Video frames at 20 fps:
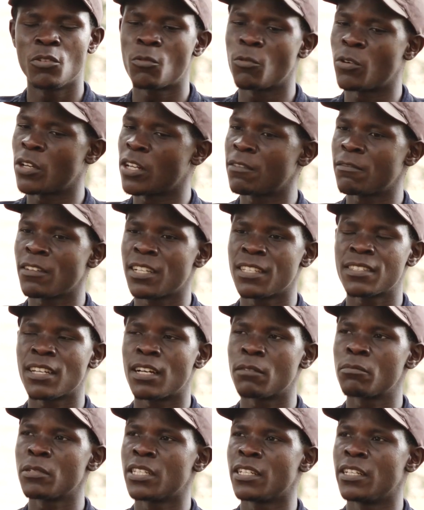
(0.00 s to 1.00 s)
You know, whatever is
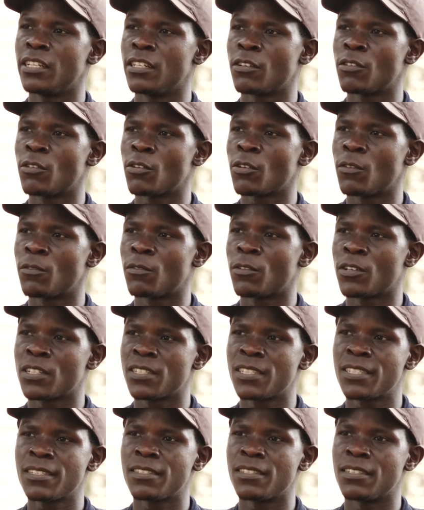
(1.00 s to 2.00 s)
happening in Congo
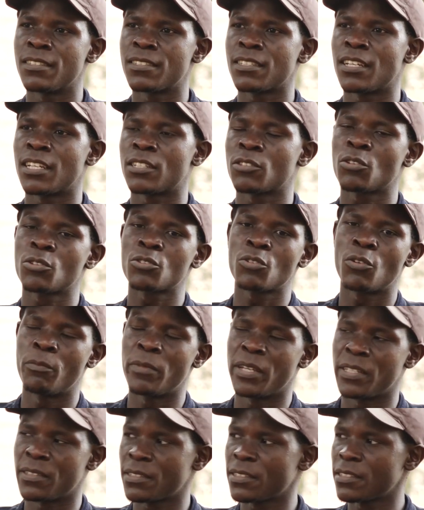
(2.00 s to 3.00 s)
Forest, it's a total
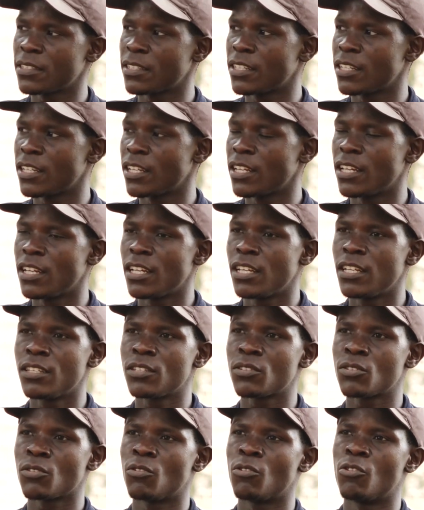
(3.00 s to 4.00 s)
mess.
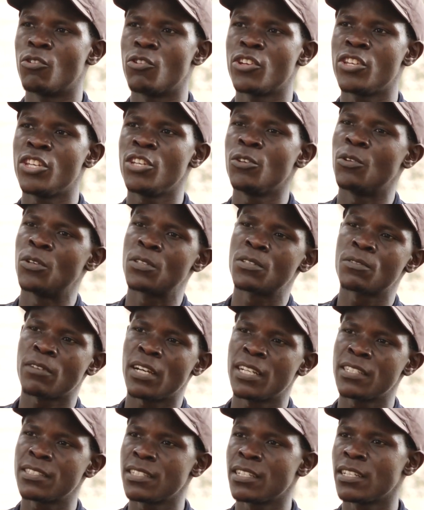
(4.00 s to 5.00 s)
So he was
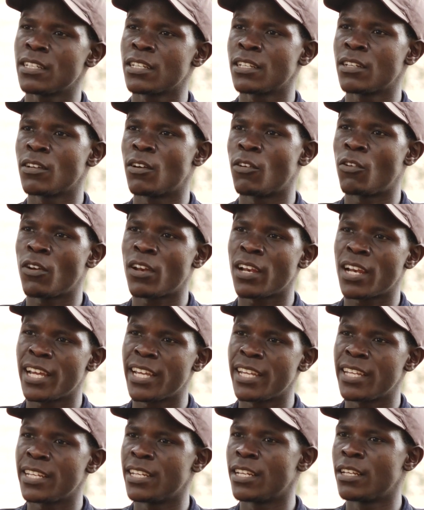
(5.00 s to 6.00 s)
fighting
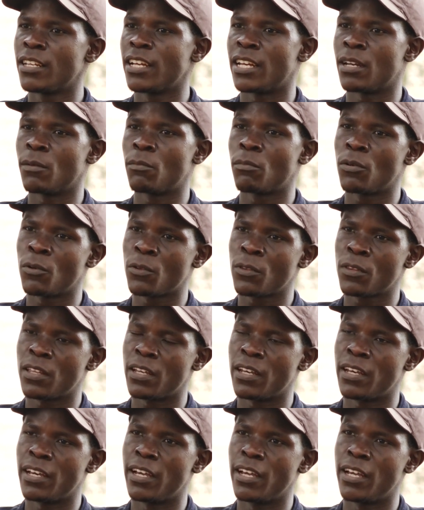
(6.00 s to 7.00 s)
online and both
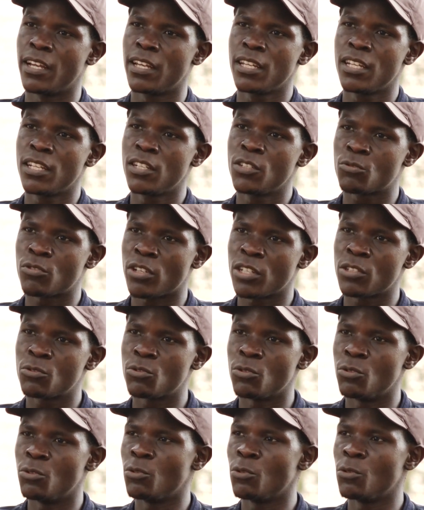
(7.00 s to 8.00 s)
trying
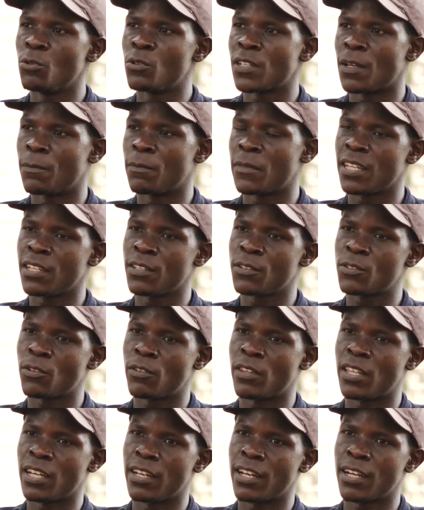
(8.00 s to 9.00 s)
to do some things
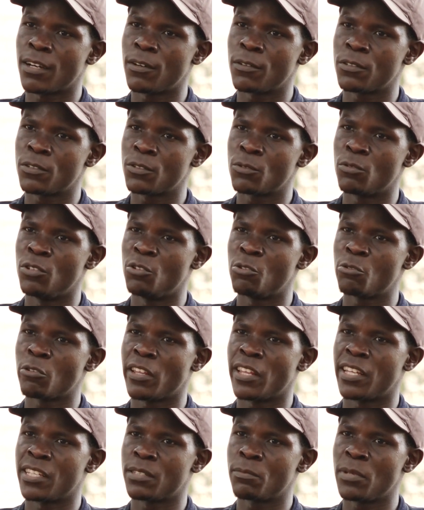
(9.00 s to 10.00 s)
on the ground to ensure
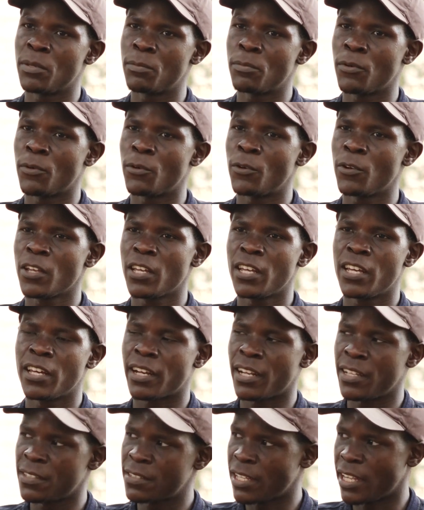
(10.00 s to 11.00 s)
that people
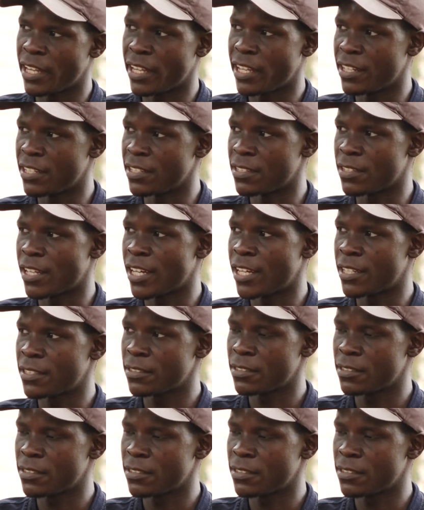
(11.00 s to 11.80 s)
rise against that.